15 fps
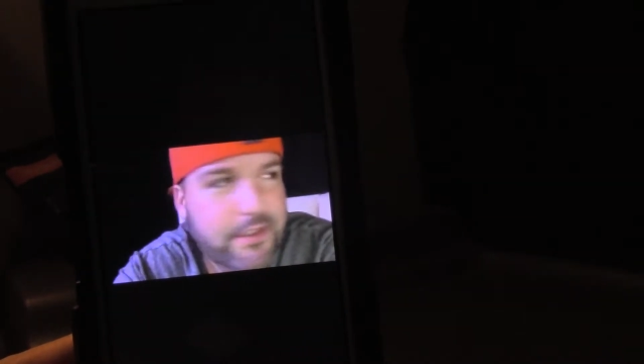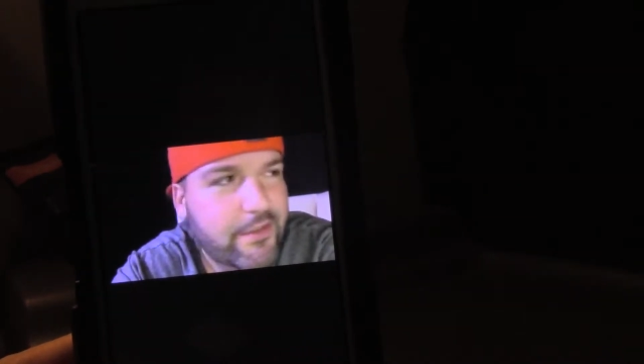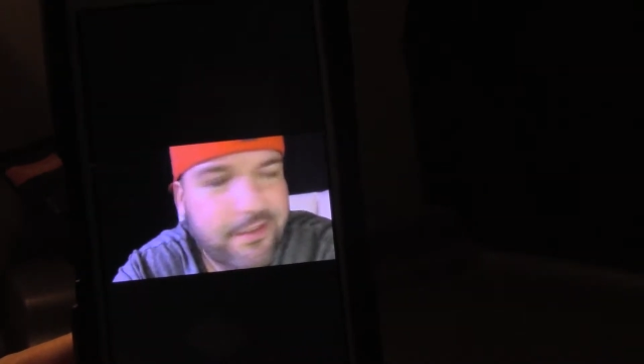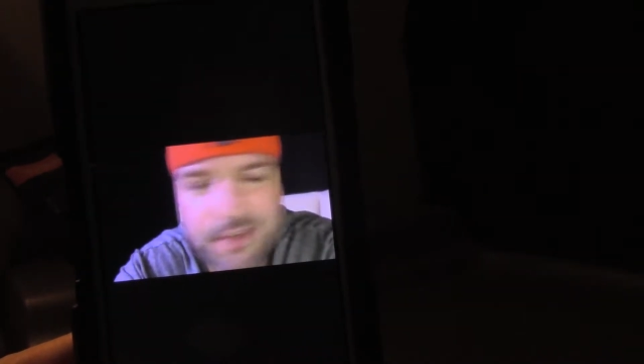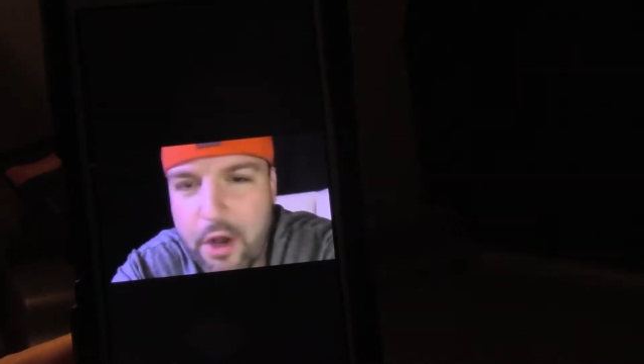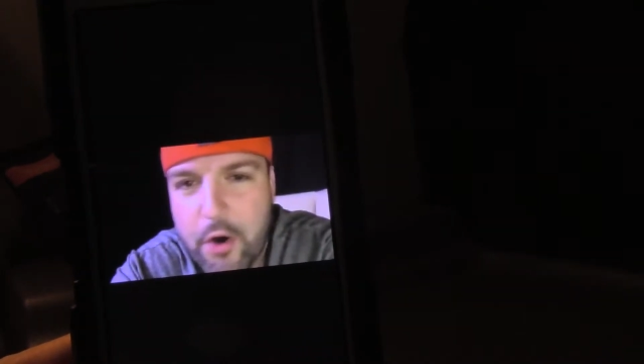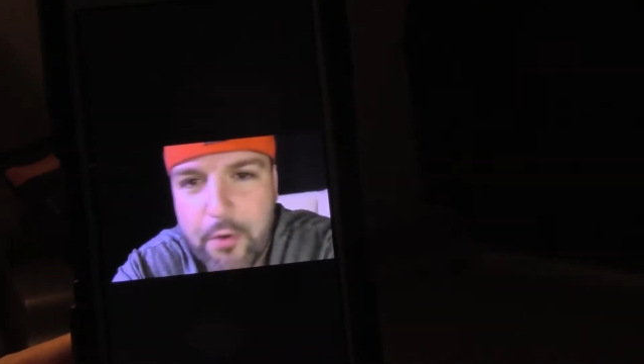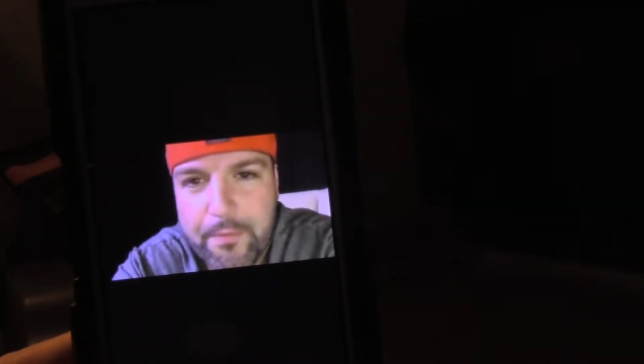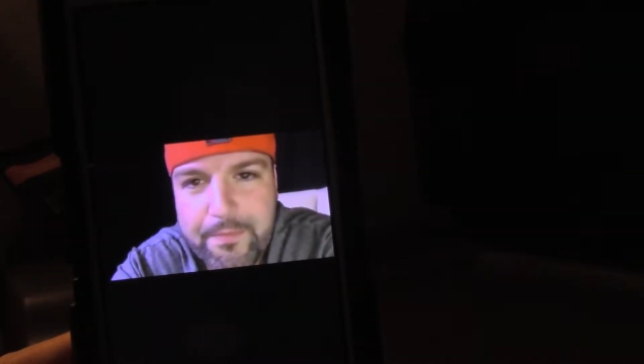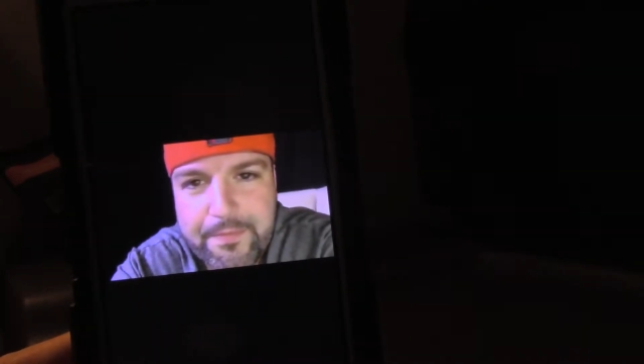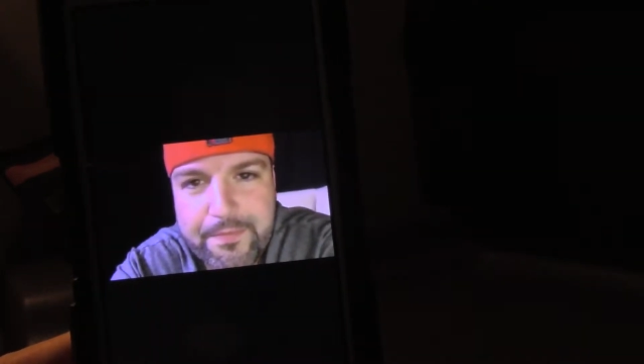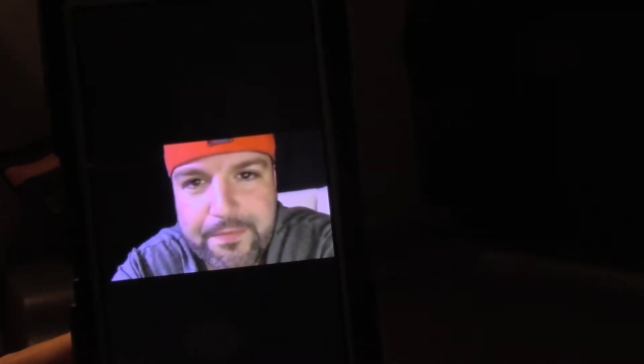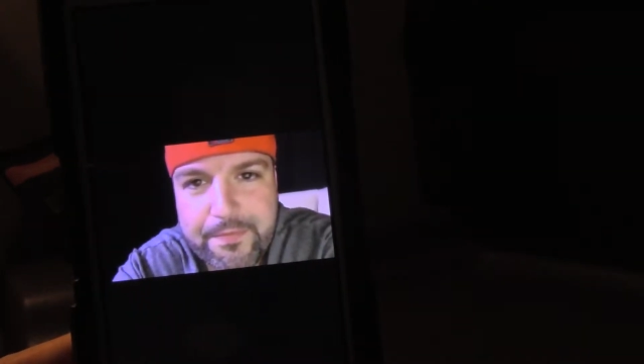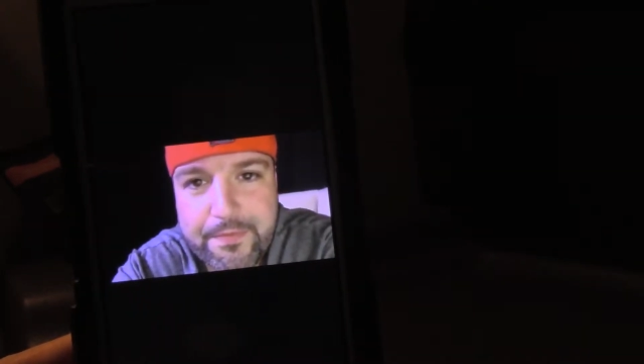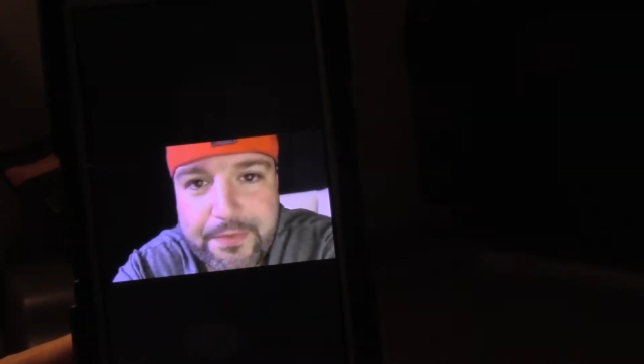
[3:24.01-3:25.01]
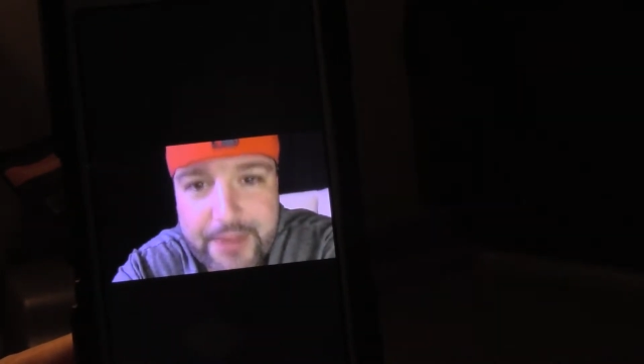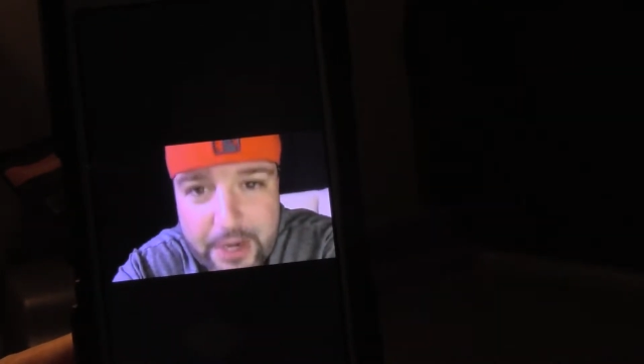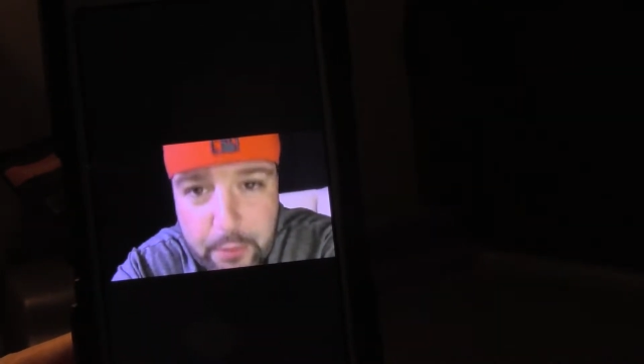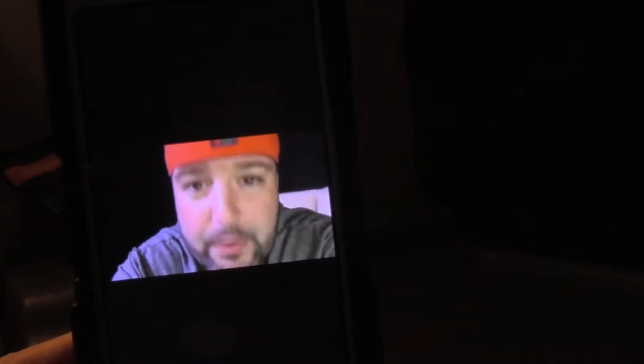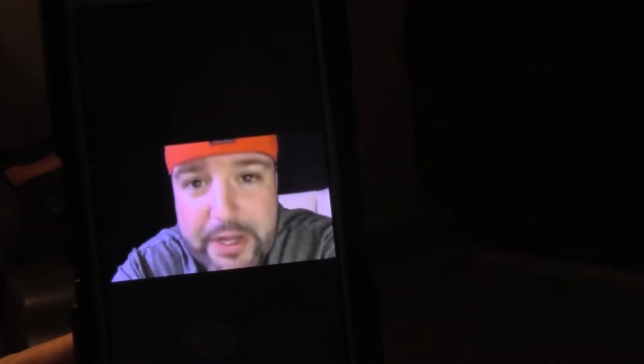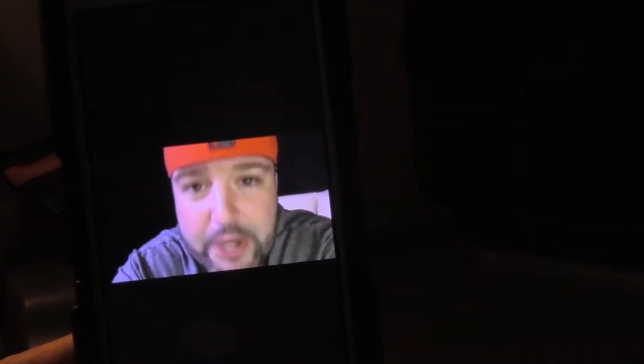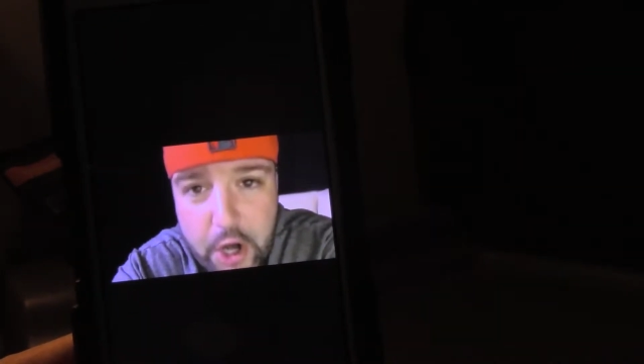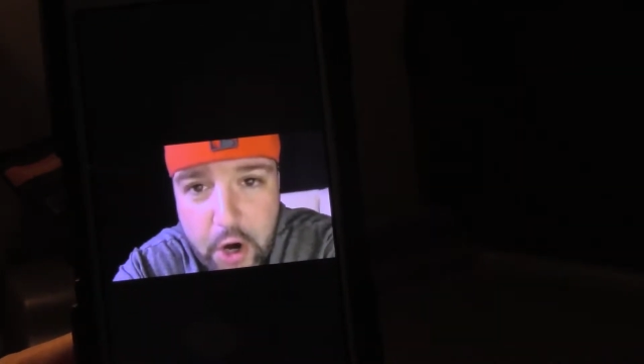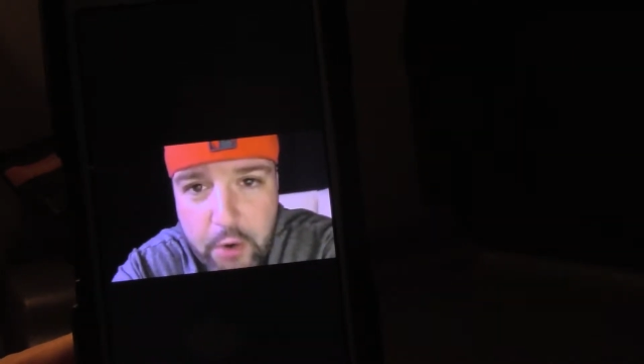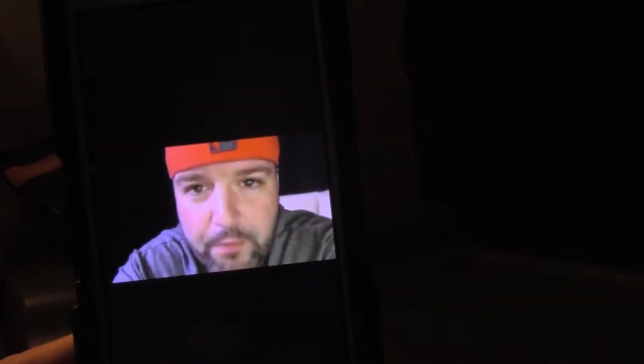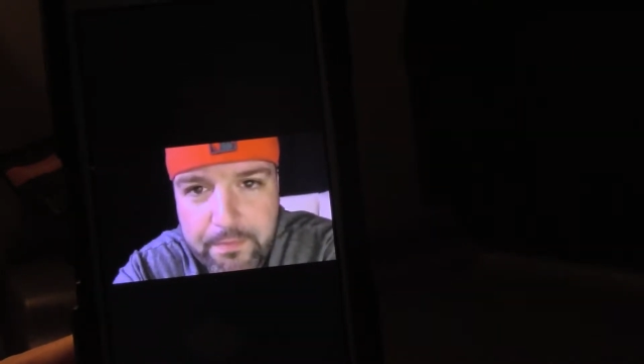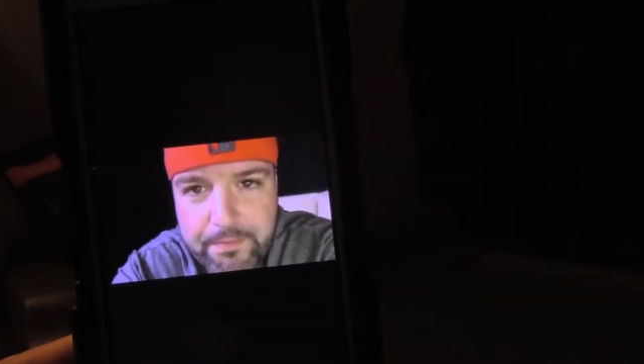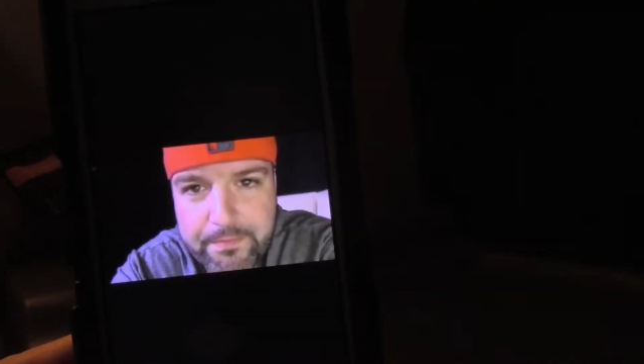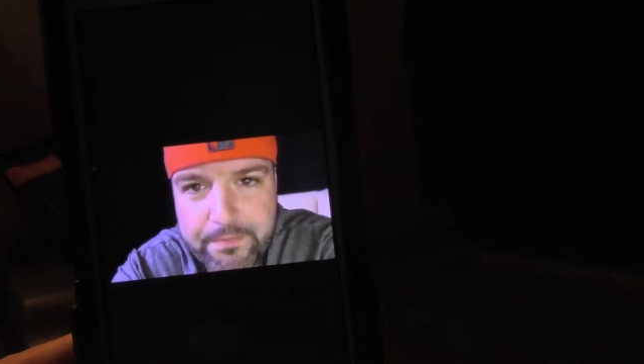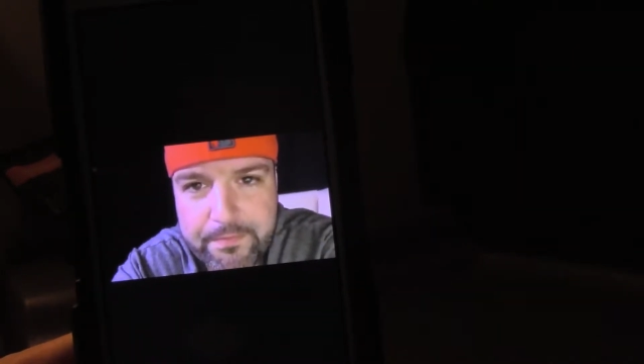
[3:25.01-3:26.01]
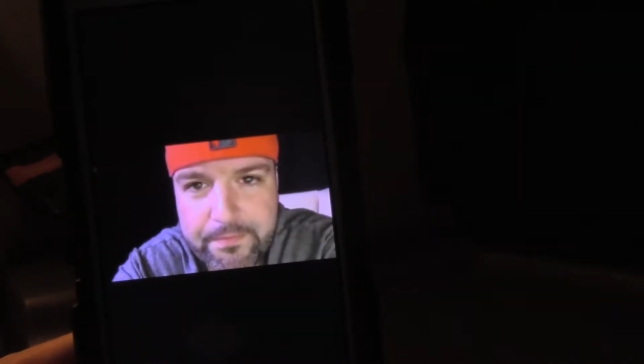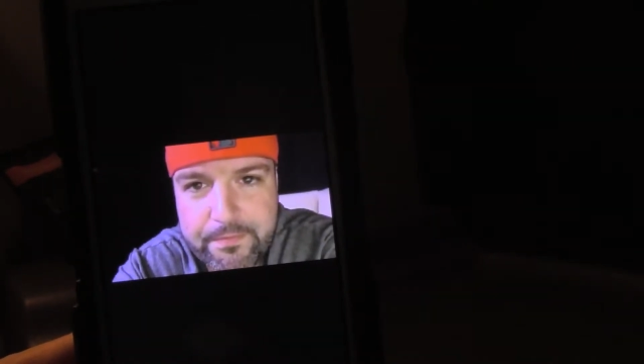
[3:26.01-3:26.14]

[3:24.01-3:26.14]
So, there we go.